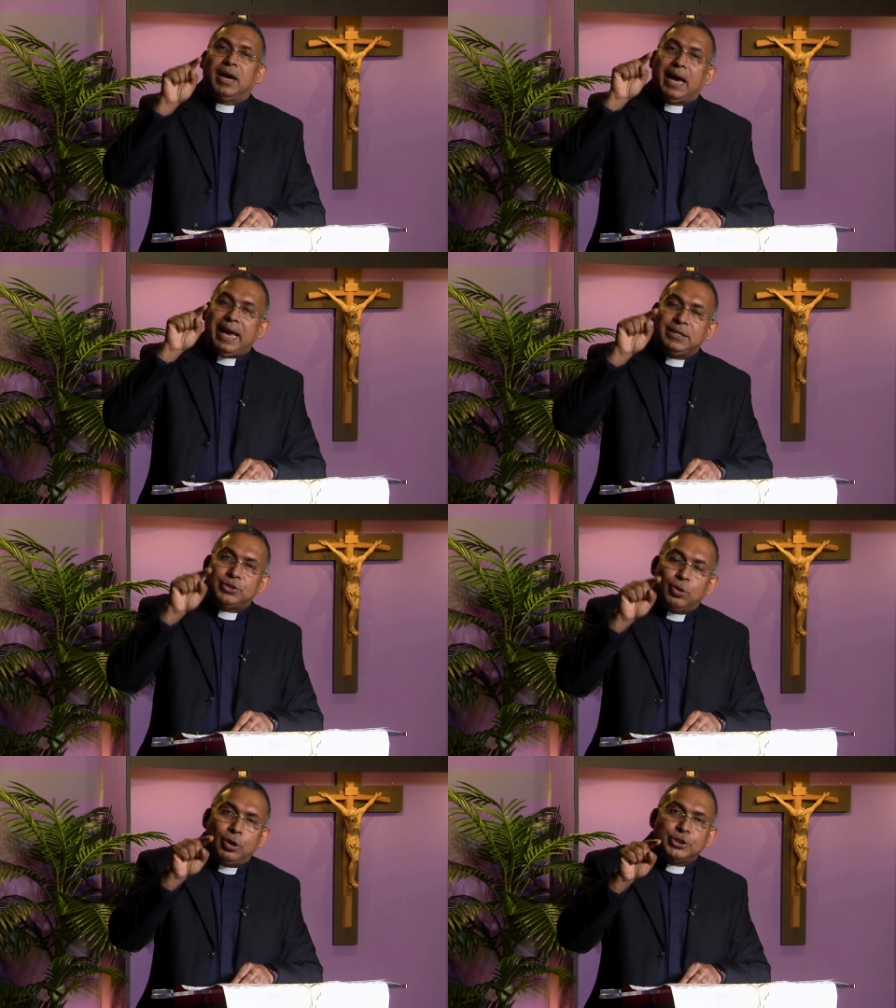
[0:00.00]
and
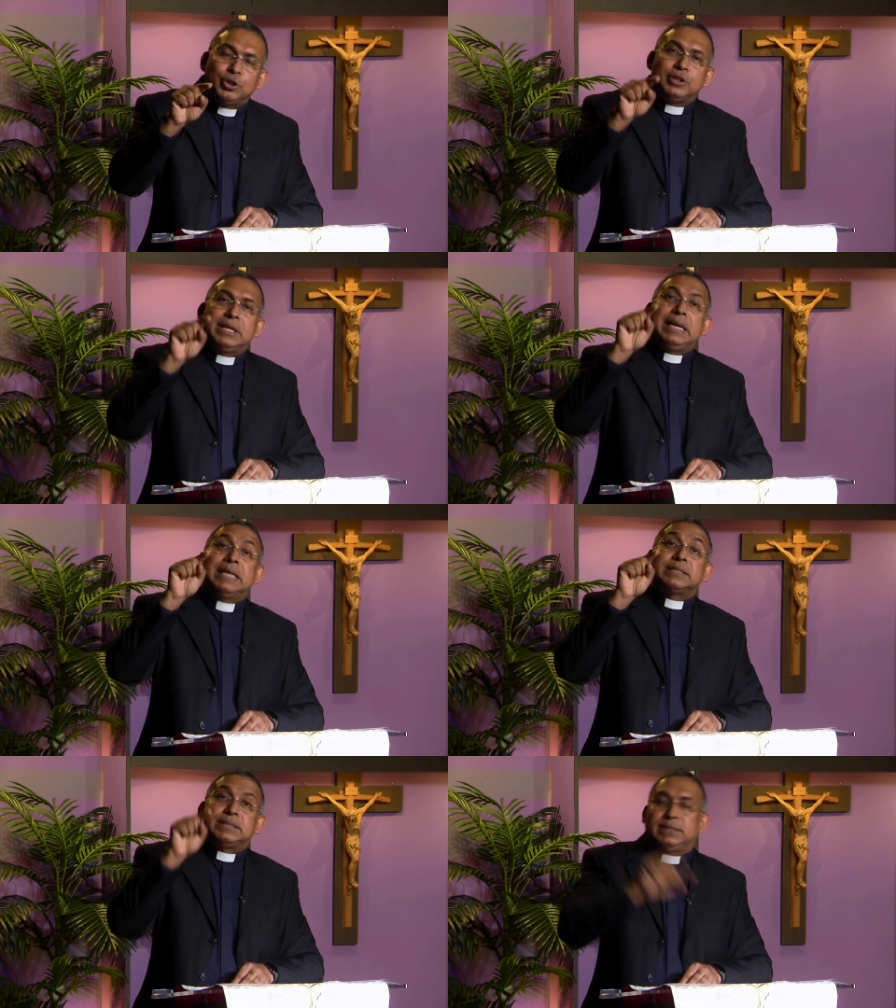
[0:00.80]
also the
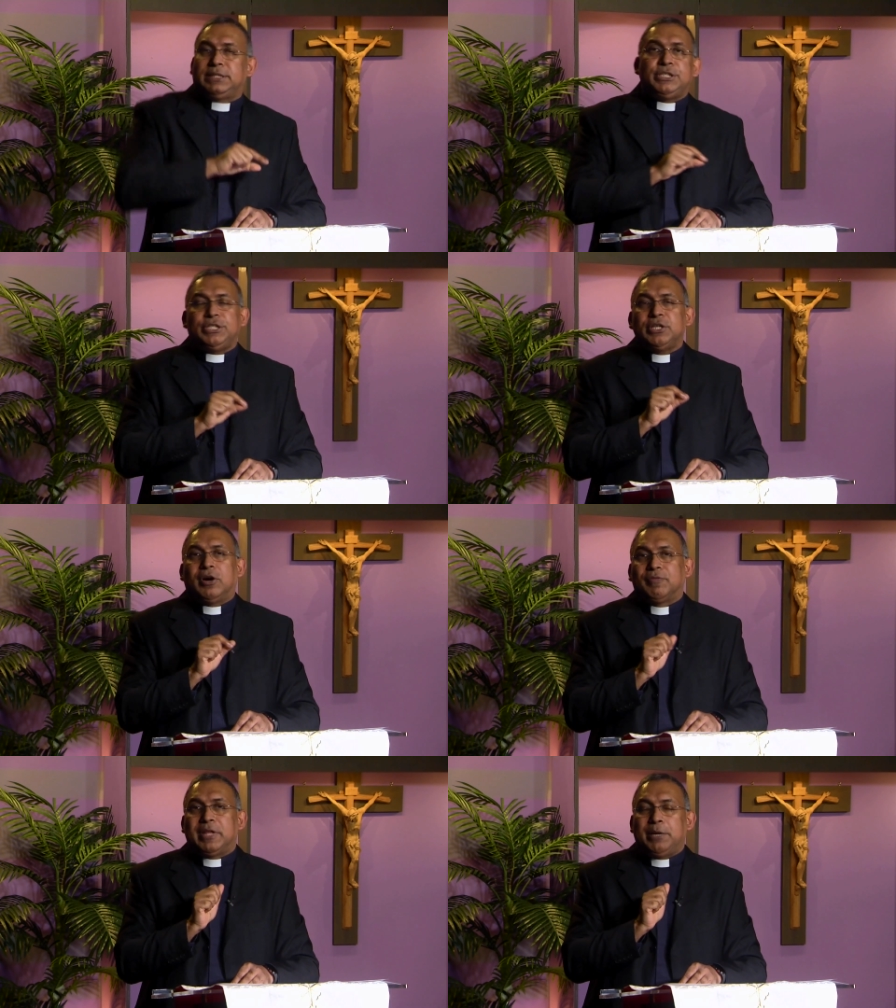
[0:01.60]
necessity
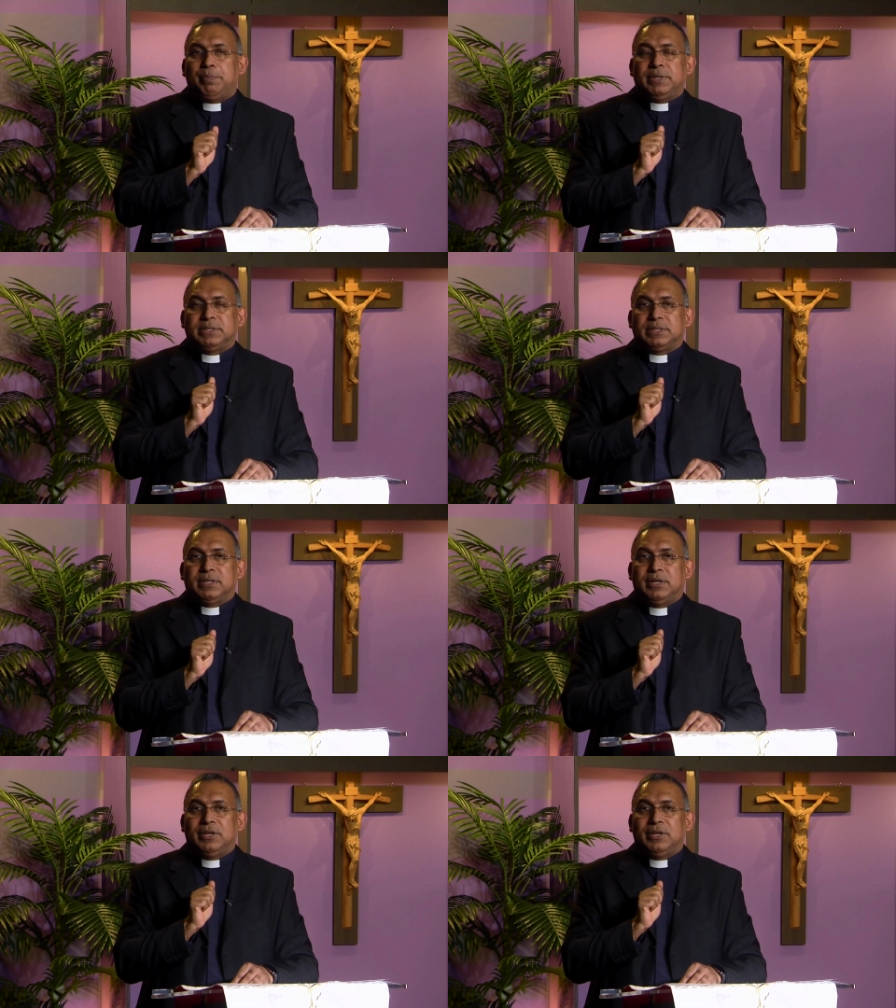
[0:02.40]
of that person,